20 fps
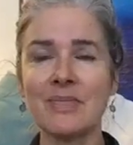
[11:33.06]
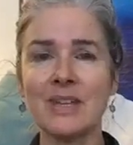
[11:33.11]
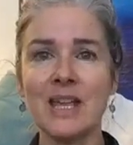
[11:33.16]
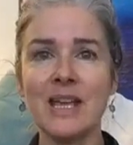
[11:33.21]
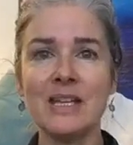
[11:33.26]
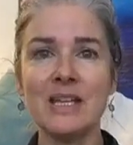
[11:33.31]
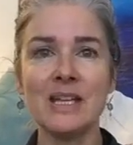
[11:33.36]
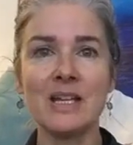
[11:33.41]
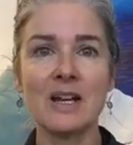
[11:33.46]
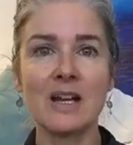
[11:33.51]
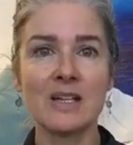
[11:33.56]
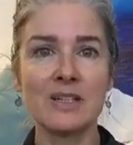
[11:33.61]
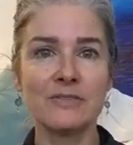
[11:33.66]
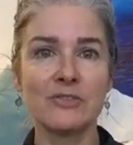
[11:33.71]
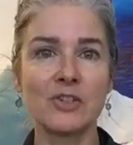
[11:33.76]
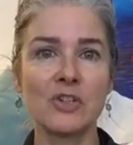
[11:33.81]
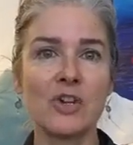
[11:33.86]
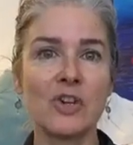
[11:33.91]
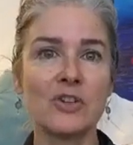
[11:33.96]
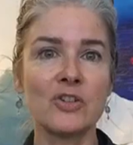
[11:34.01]
any kind
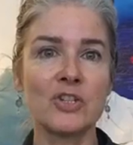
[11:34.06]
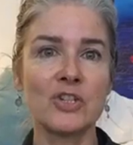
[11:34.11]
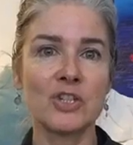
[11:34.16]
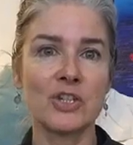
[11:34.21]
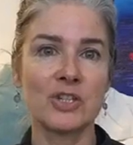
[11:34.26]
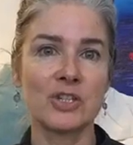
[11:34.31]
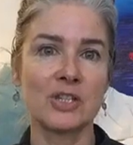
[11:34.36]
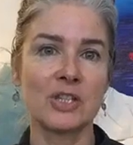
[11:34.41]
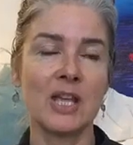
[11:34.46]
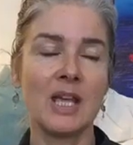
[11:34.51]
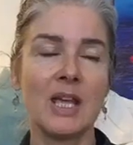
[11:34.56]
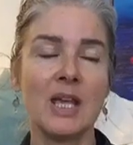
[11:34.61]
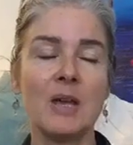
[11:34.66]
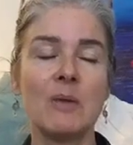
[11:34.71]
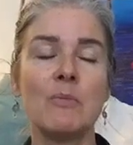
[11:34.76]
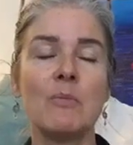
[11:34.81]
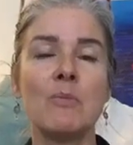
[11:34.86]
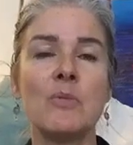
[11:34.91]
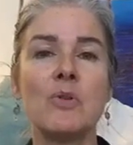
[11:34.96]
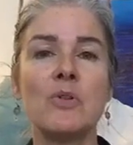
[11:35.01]
of conscious
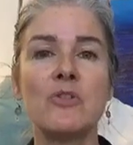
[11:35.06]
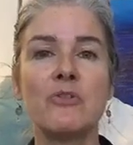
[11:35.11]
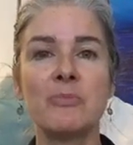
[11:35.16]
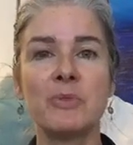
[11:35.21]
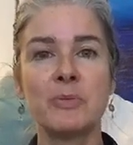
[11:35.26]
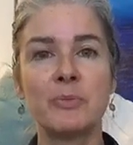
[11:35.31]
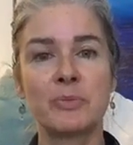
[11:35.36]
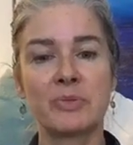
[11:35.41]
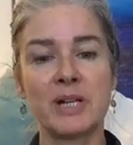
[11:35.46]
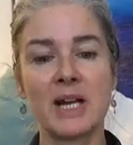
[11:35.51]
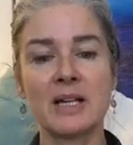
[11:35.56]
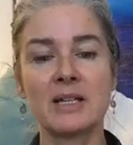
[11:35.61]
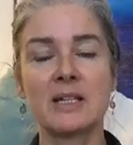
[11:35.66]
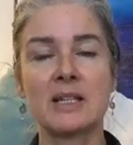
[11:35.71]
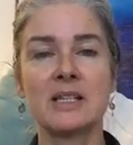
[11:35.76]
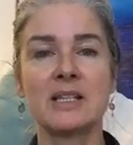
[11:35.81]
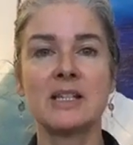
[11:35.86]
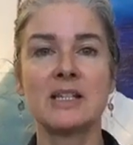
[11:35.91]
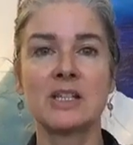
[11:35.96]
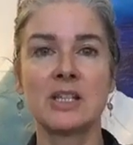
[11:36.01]
movement
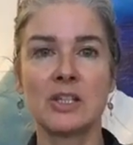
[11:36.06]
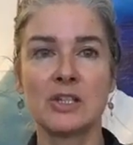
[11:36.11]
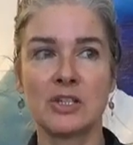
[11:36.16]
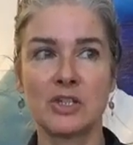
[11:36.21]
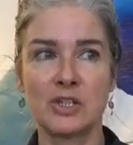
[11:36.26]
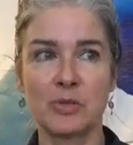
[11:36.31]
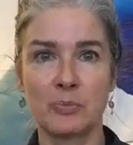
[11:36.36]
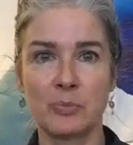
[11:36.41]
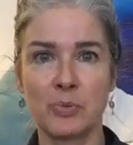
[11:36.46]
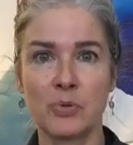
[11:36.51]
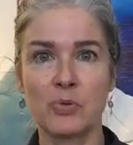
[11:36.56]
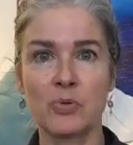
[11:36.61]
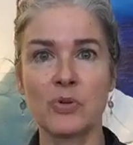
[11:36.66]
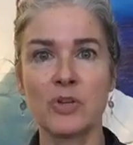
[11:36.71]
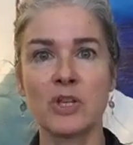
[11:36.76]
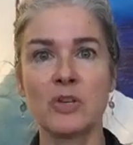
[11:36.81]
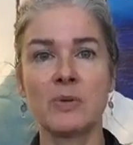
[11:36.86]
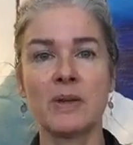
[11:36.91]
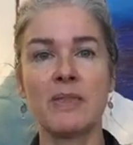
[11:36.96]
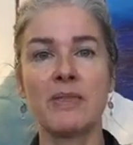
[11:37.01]
practice, is going to
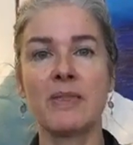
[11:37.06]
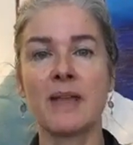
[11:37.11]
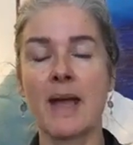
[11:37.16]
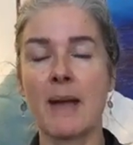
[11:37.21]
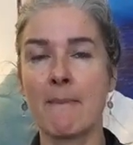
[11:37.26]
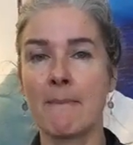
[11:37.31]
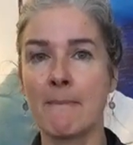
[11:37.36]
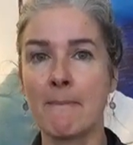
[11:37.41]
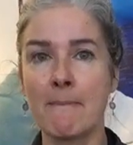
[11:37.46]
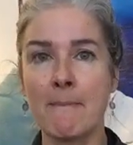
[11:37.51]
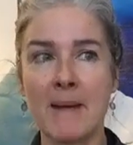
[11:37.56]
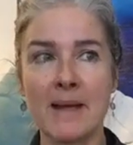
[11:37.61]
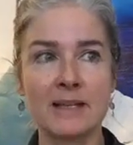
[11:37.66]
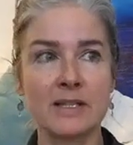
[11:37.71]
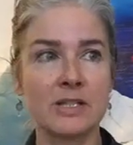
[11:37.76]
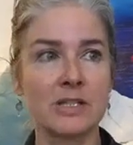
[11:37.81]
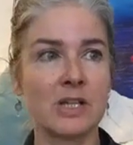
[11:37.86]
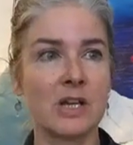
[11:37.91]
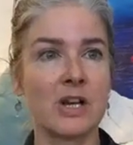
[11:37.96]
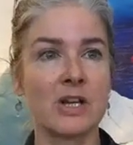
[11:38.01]
support you in that.
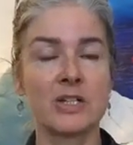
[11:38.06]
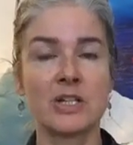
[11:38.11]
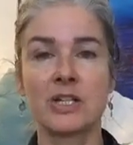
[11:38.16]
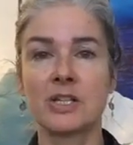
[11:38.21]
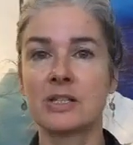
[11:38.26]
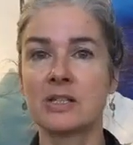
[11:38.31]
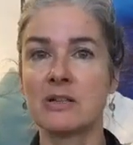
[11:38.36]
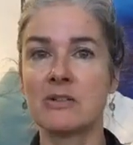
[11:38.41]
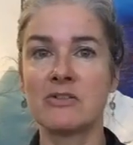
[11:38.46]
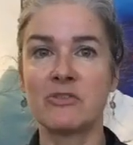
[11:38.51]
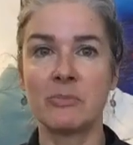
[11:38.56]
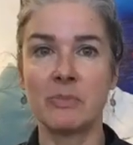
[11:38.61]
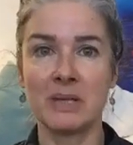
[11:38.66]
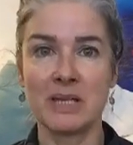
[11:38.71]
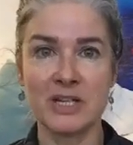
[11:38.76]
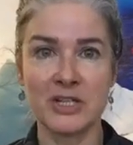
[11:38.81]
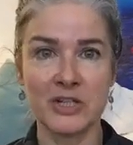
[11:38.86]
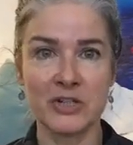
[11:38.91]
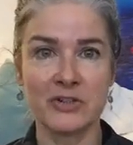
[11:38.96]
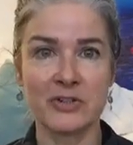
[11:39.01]
Massage,
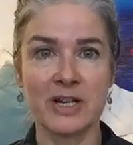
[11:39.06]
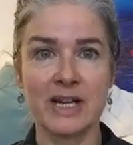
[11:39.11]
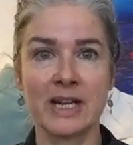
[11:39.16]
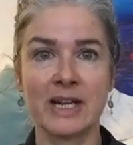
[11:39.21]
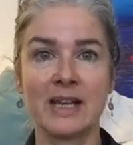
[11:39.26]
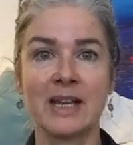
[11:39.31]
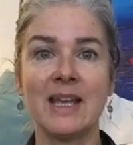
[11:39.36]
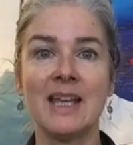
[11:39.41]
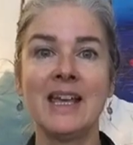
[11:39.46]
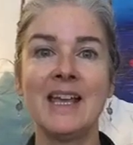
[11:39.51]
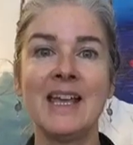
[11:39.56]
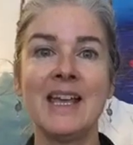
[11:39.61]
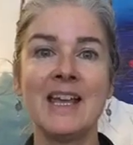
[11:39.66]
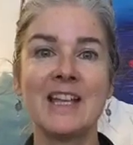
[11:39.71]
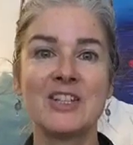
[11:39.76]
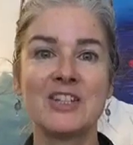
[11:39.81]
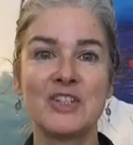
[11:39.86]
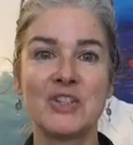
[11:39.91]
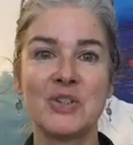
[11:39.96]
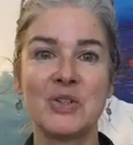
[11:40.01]
self-pleasuring,
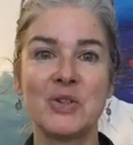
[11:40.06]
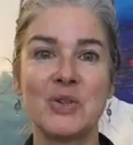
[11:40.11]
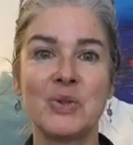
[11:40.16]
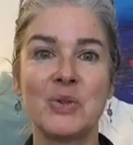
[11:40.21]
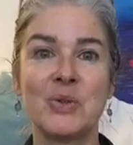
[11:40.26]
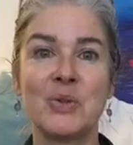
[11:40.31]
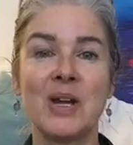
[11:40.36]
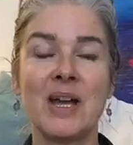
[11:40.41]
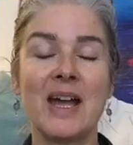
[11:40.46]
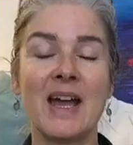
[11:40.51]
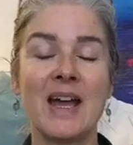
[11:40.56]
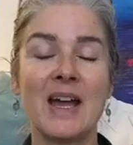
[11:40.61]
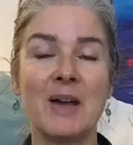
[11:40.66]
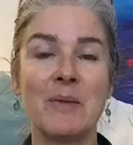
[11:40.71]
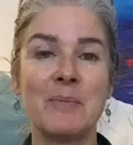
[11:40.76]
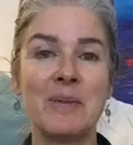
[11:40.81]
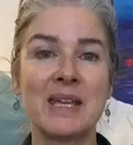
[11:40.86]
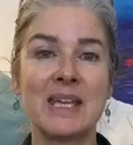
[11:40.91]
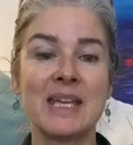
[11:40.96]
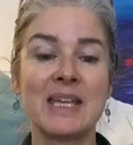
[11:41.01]
to
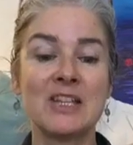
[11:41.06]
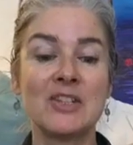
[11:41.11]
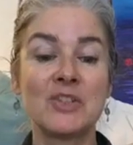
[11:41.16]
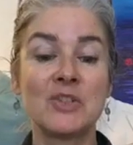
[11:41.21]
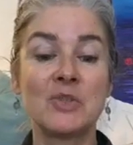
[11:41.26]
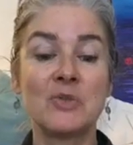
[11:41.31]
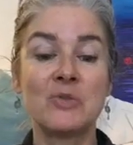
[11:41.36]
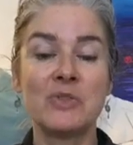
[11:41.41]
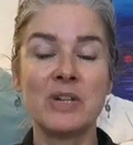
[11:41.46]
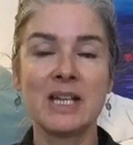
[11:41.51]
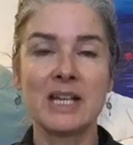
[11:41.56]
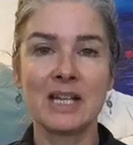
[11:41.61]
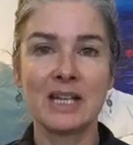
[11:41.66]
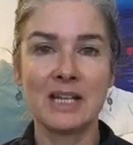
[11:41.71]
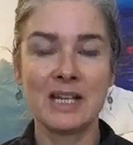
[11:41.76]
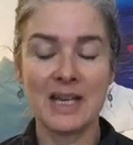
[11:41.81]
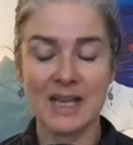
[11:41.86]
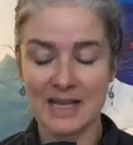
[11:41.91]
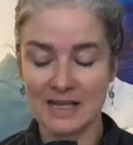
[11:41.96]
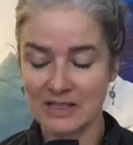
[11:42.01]
begin to
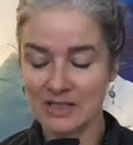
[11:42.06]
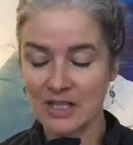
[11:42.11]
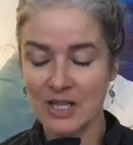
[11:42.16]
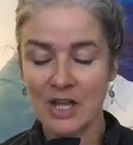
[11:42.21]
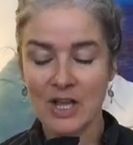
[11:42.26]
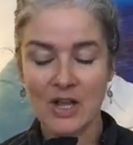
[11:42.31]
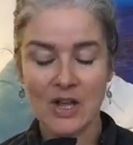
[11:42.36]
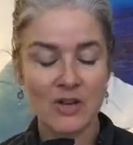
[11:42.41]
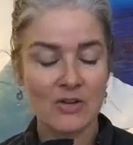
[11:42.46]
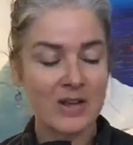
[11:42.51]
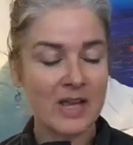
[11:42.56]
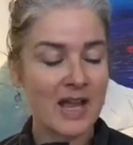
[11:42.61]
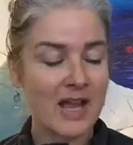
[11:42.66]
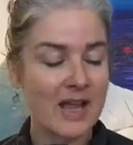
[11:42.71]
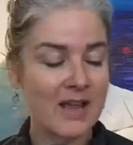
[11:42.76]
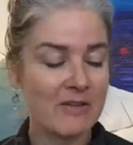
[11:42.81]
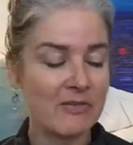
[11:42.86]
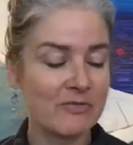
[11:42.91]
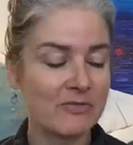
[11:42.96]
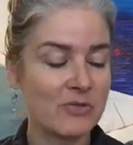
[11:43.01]
reconnect.
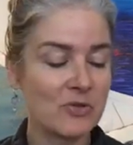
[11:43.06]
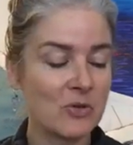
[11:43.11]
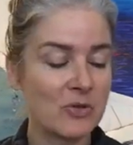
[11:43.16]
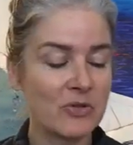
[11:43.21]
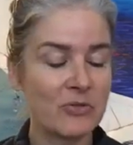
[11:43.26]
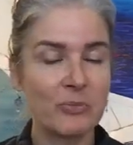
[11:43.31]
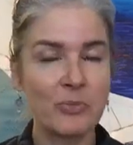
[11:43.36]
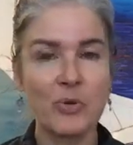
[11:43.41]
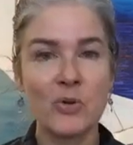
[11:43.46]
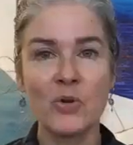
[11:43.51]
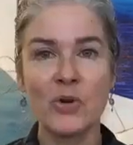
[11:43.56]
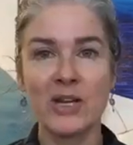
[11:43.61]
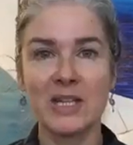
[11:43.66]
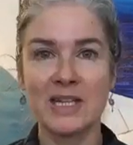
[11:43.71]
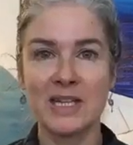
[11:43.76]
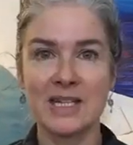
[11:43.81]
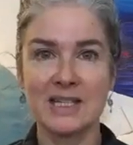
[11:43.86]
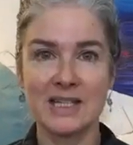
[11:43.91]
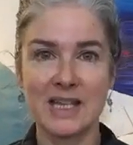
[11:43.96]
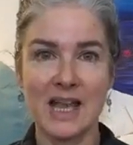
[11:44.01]
Okay, fourth point
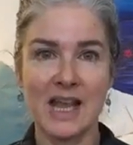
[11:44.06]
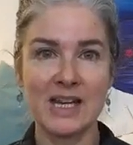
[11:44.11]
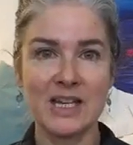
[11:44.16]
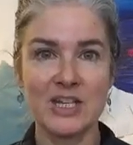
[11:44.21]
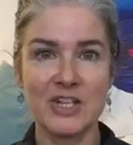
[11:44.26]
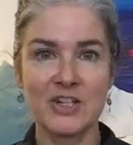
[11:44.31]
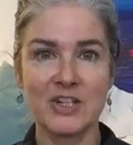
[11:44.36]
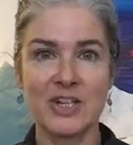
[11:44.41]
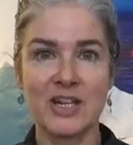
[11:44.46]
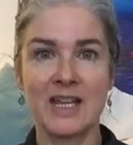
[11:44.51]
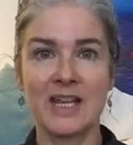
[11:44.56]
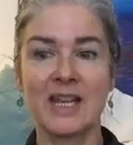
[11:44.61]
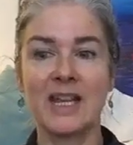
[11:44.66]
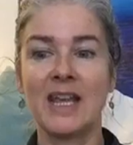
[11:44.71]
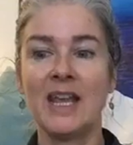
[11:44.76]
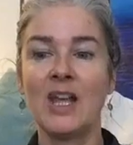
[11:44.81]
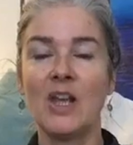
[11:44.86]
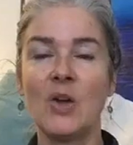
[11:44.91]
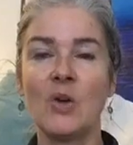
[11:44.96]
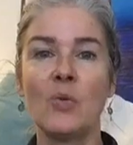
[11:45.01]
is energy.
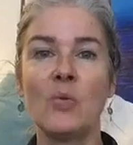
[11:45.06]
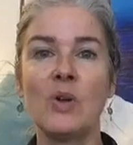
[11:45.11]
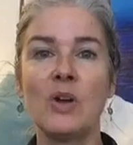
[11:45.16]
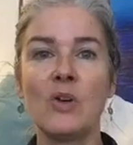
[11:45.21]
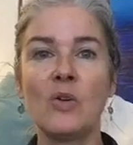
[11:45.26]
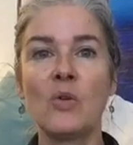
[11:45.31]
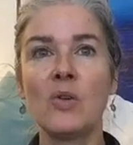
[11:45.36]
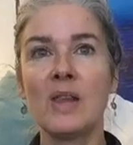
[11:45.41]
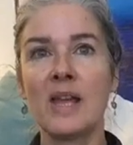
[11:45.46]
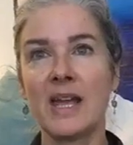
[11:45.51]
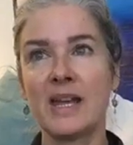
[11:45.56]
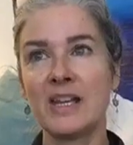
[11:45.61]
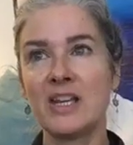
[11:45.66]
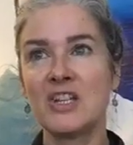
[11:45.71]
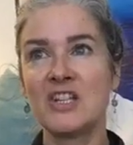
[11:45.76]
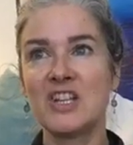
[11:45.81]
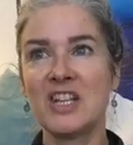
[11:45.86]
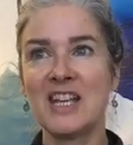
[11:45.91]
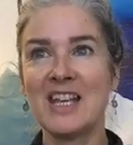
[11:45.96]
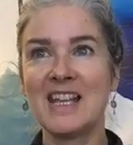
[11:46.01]
We're all
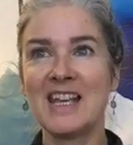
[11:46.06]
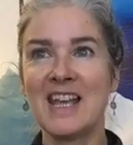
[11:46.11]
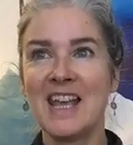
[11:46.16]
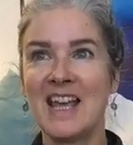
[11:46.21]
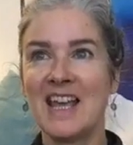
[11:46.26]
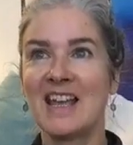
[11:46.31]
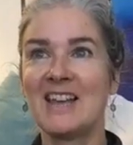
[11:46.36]
energy.